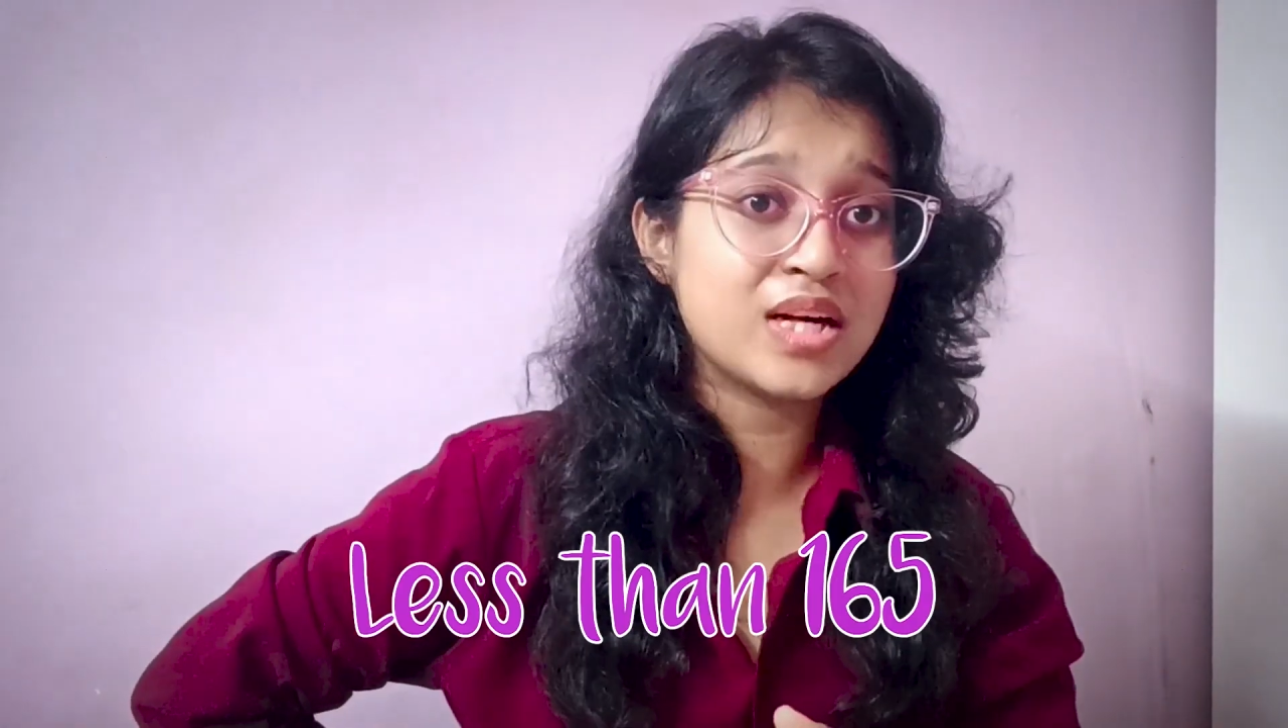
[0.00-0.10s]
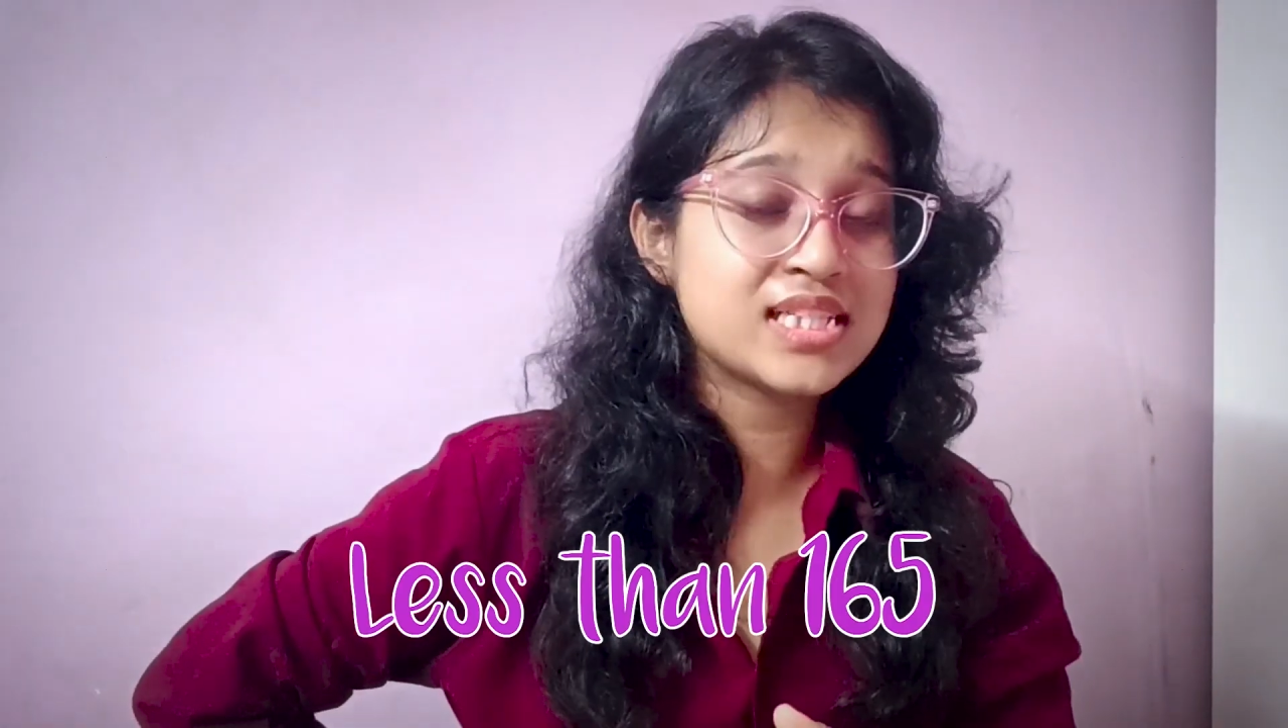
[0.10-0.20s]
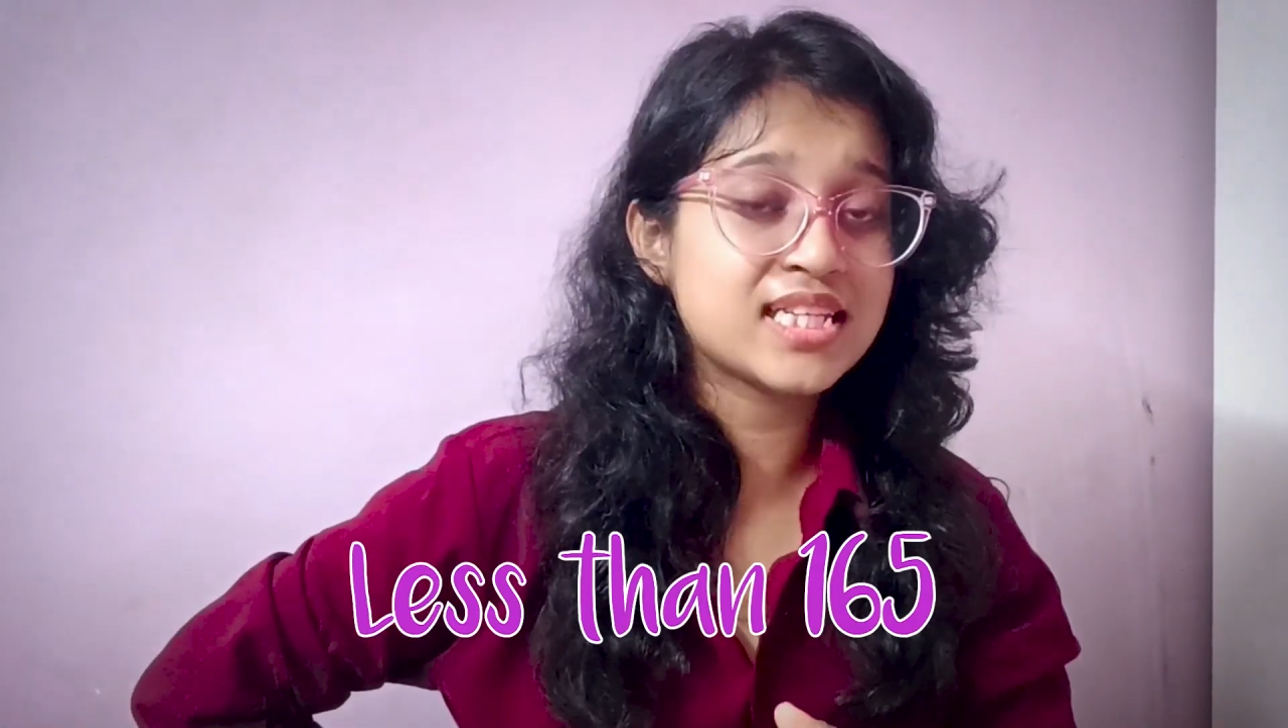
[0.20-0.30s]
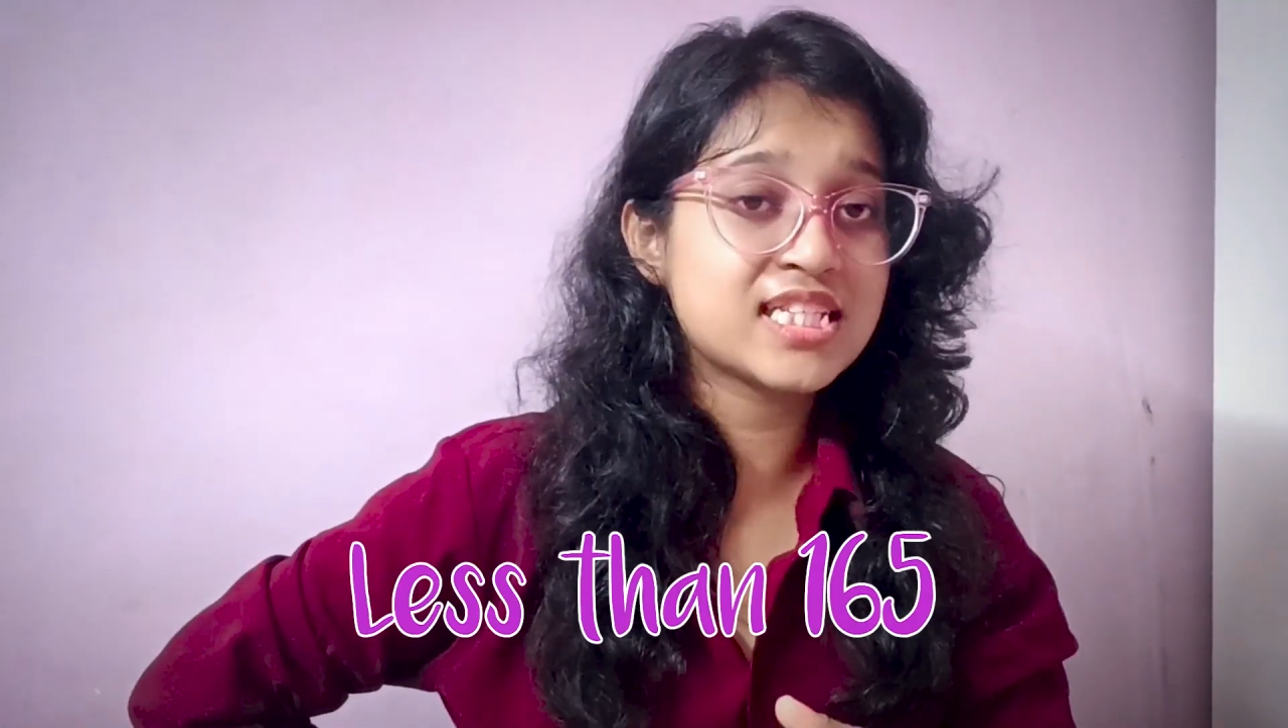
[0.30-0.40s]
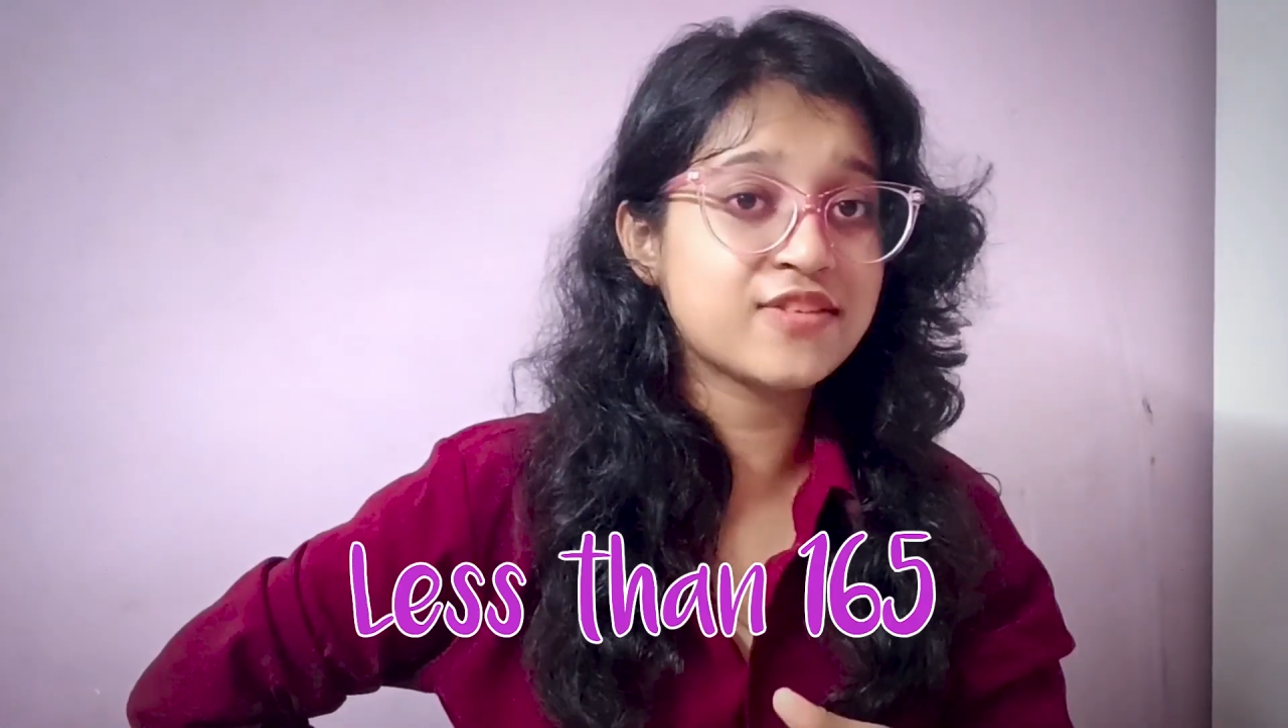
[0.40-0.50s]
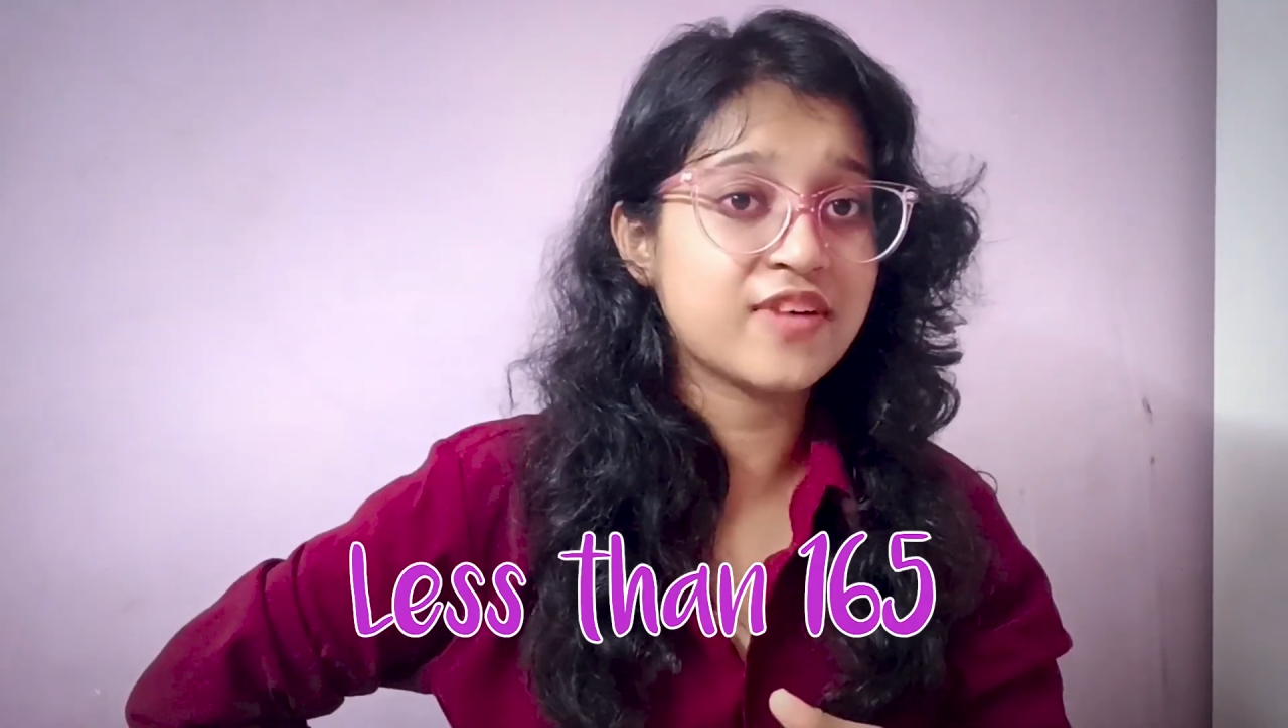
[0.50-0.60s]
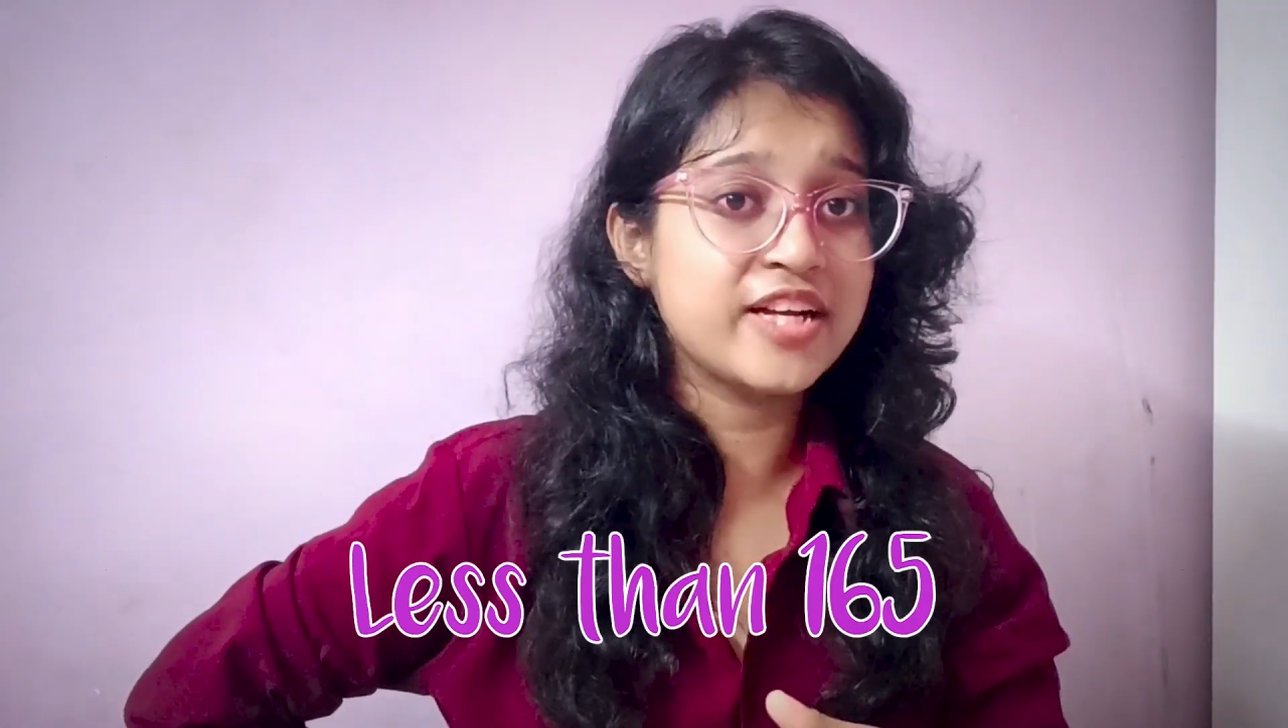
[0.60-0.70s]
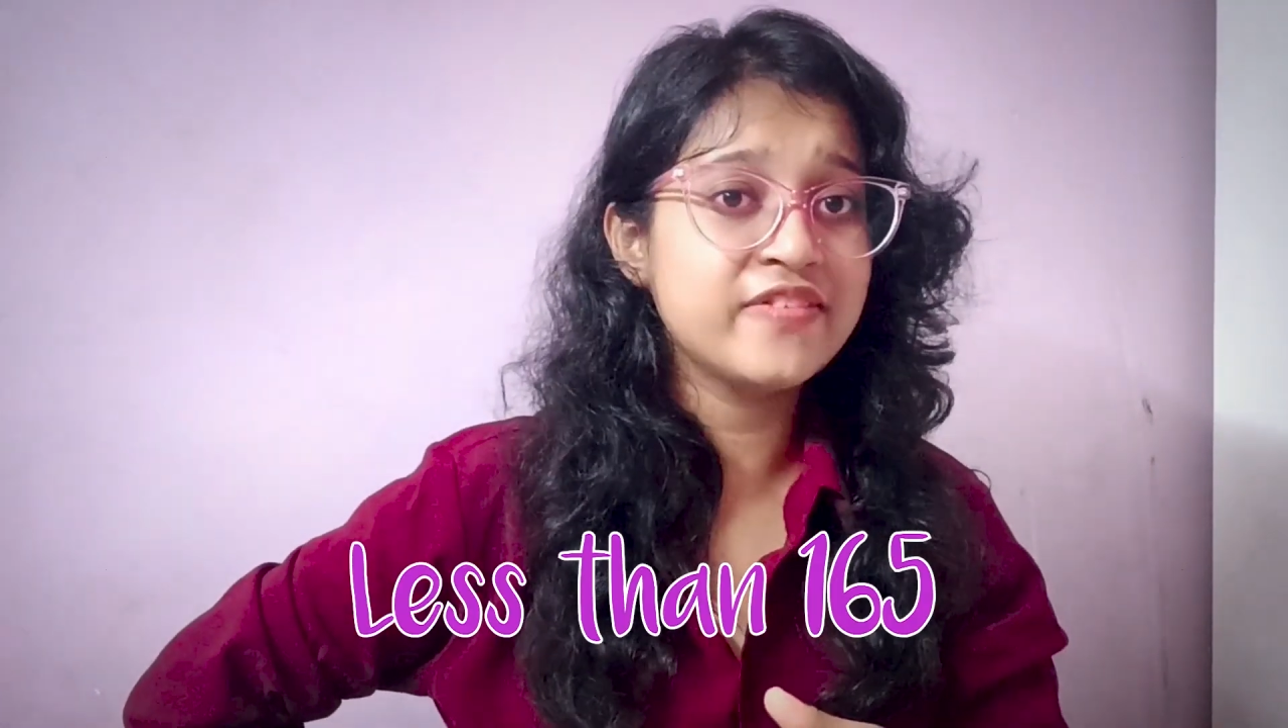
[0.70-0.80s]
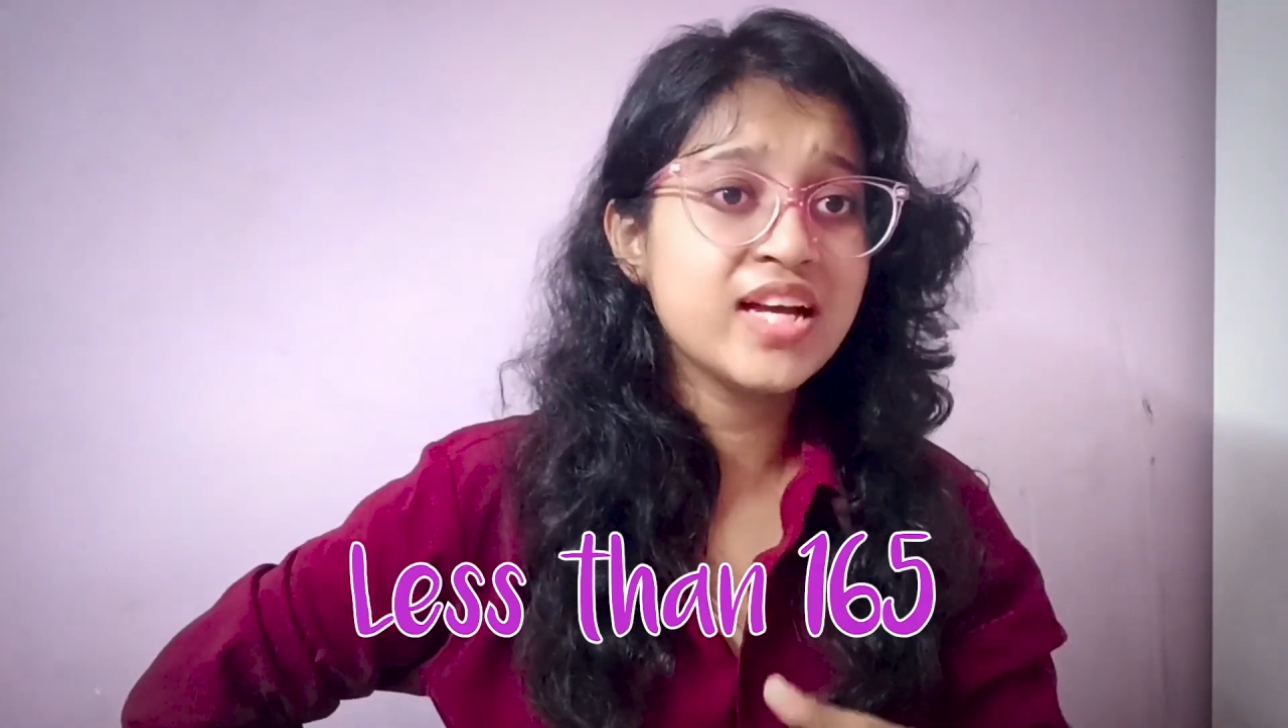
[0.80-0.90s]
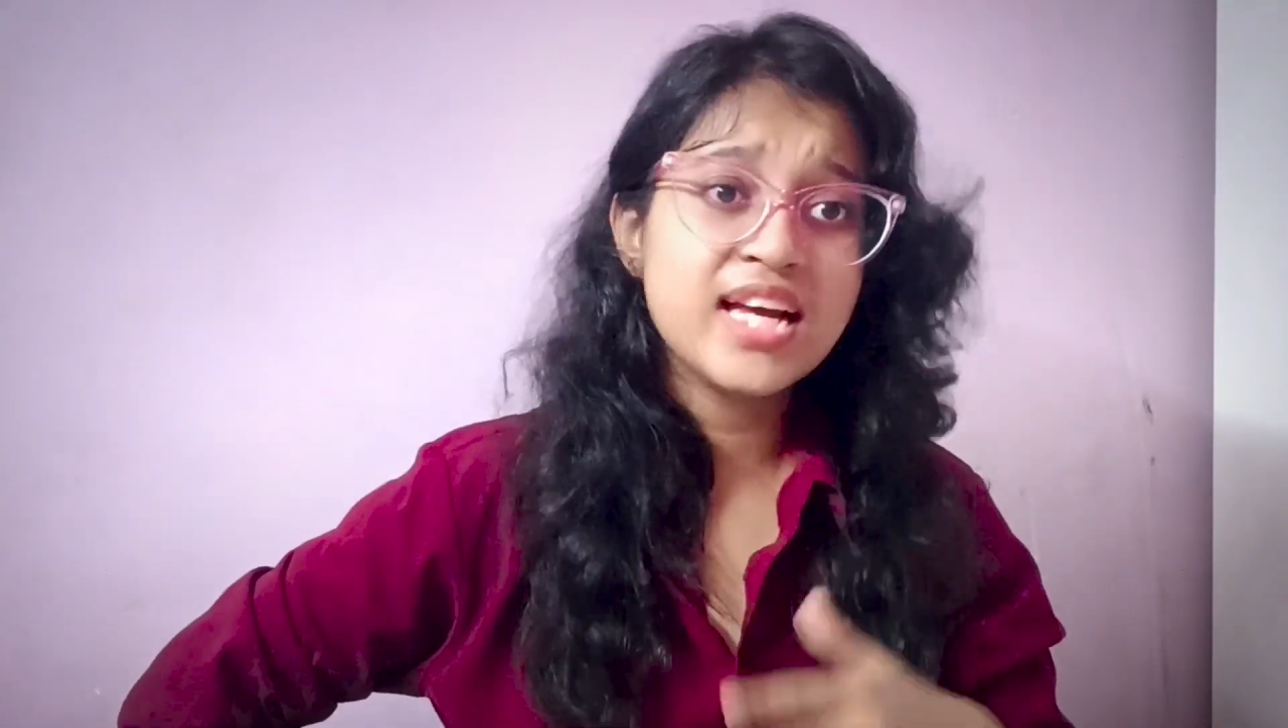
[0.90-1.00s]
165